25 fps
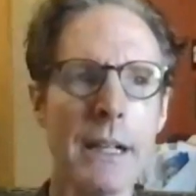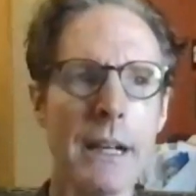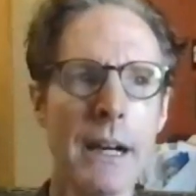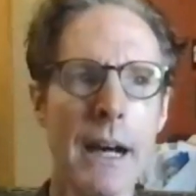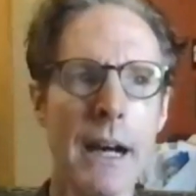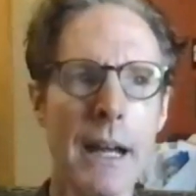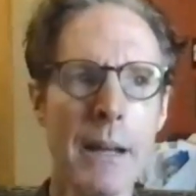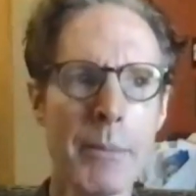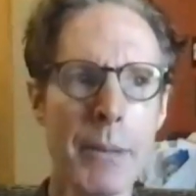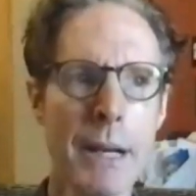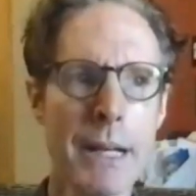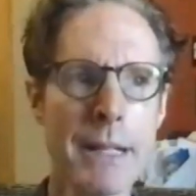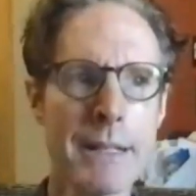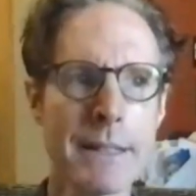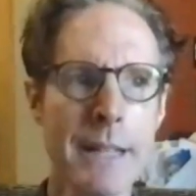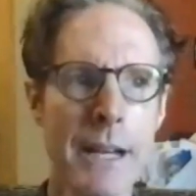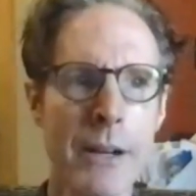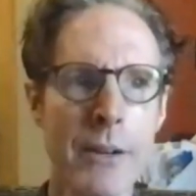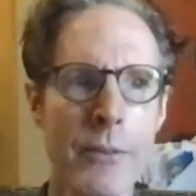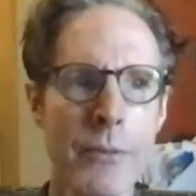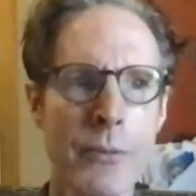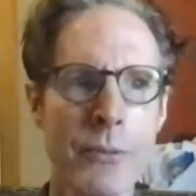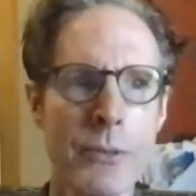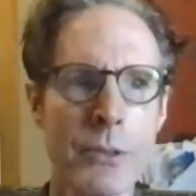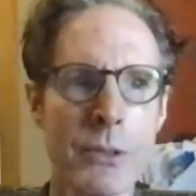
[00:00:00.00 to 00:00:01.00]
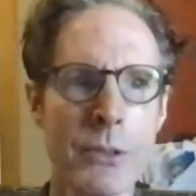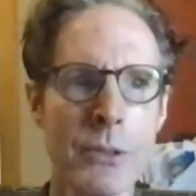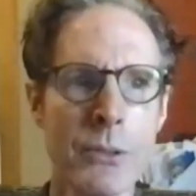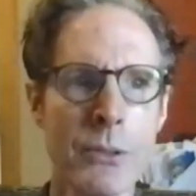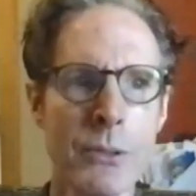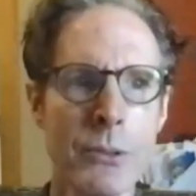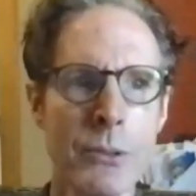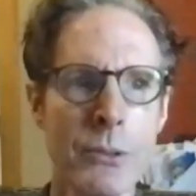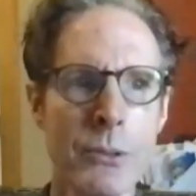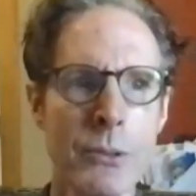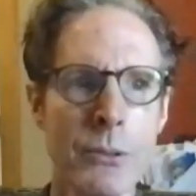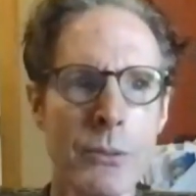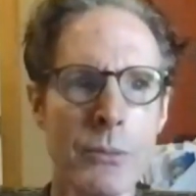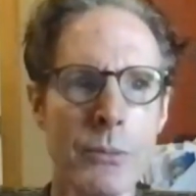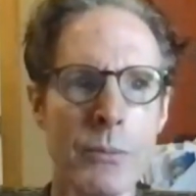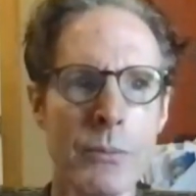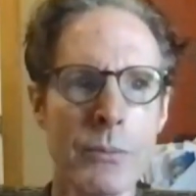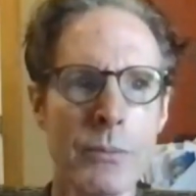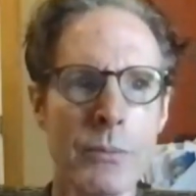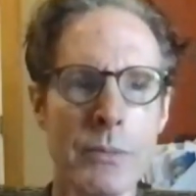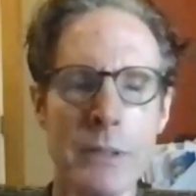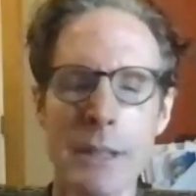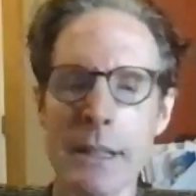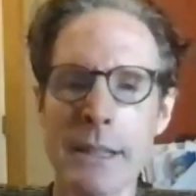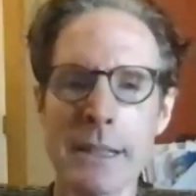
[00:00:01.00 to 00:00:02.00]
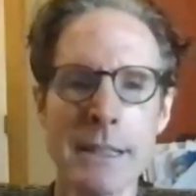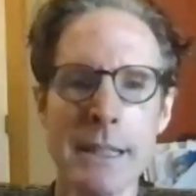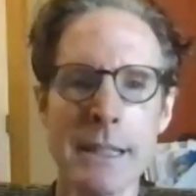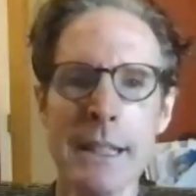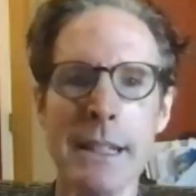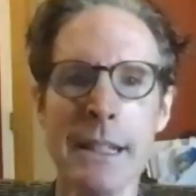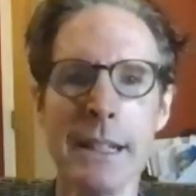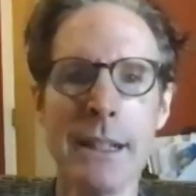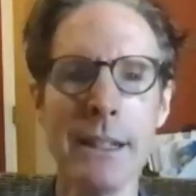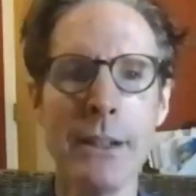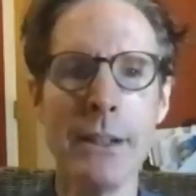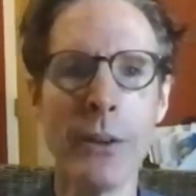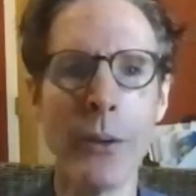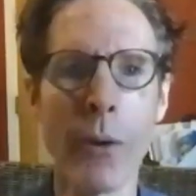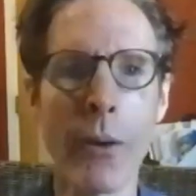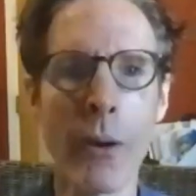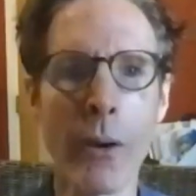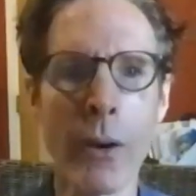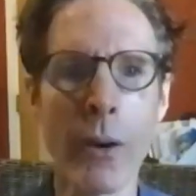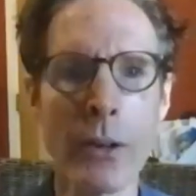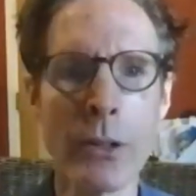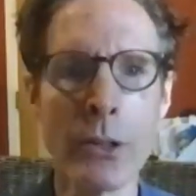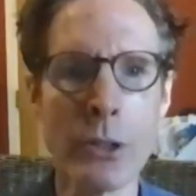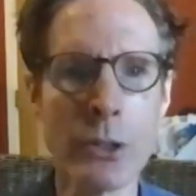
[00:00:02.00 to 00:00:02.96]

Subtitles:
on myself to succeed or